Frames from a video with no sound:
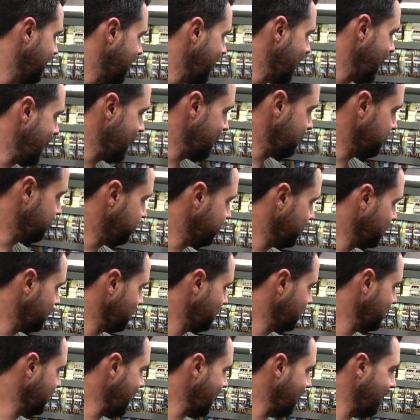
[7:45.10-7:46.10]
and
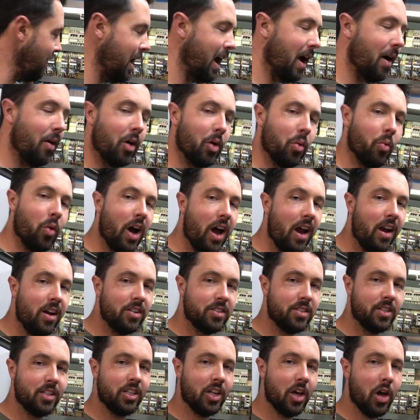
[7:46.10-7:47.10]
figuring out how it
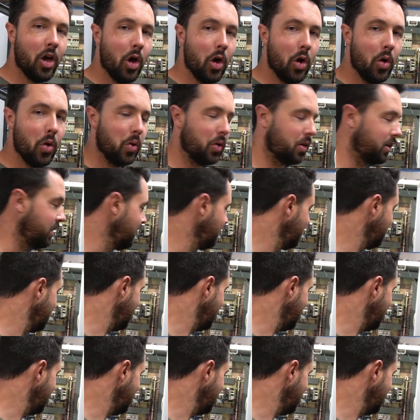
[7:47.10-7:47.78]
wires into oak